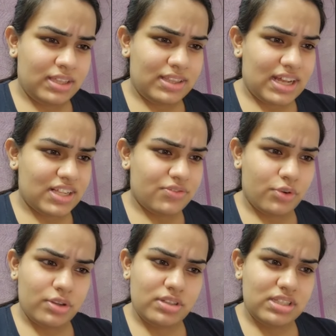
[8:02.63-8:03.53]
That's
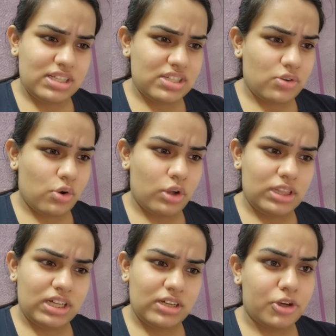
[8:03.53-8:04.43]
for the
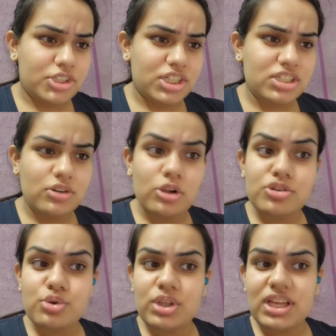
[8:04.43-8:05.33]
all the projects.
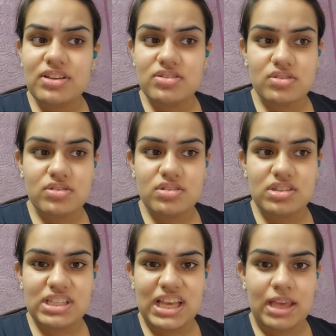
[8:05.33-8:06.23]
Also there is
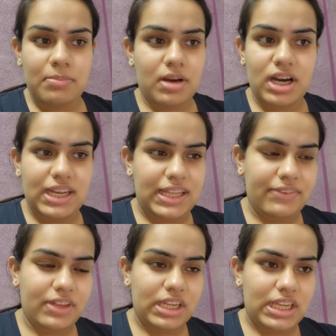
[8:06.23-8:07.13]
same
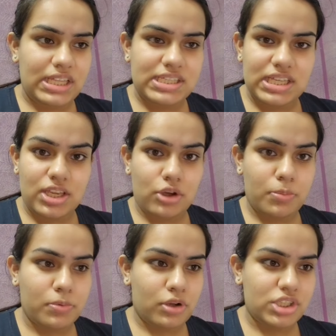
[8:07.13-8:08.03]
unevenness in
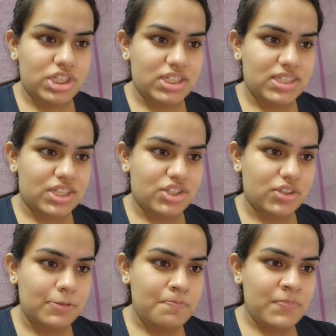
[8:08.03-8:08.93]
your project
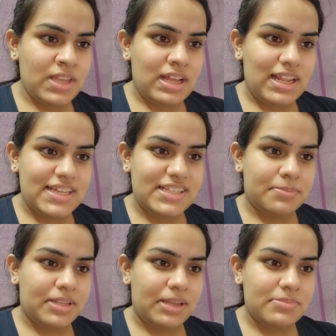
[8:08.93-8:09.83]
section, like
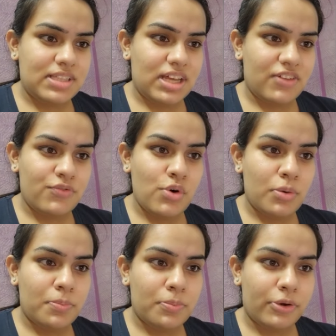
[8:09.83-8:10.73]
sometimes there are
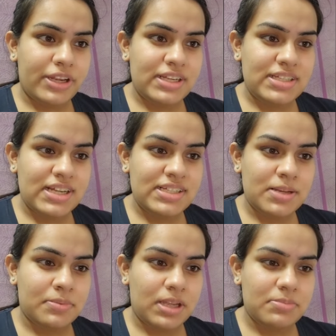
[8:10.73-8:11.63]
4 points and
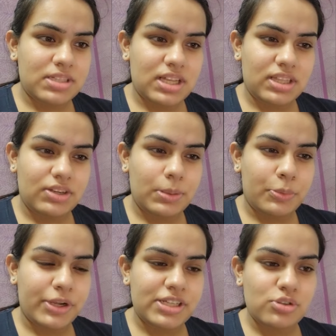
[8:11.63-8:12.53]
sometimes there are 3
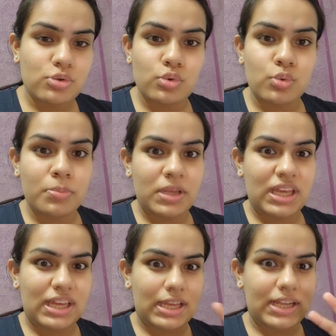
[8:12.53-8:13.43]
points, so do
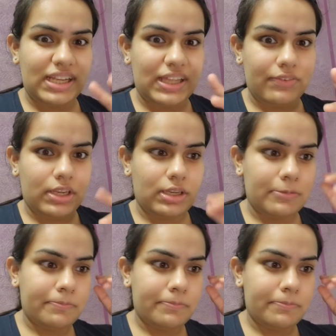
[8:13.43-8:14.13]
make it even.